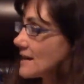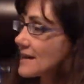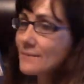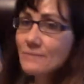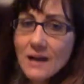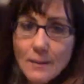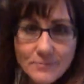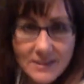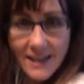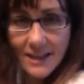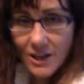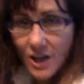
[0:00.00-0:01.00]
I
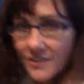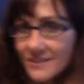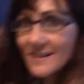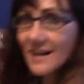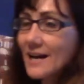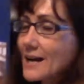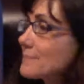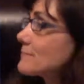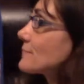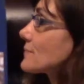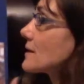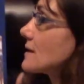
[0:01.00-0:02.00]
update it all the time.